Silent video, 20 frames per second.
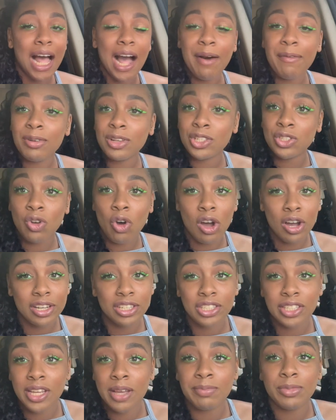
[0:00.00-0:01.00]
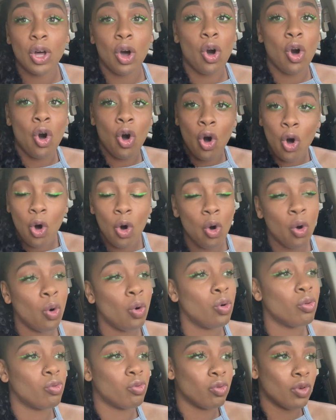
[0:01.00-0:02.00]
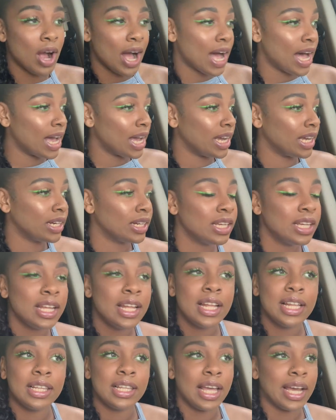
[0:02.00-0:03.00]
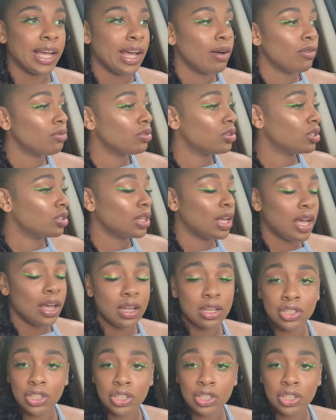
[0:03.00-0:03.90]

I was talking to him the whole ride. Like, I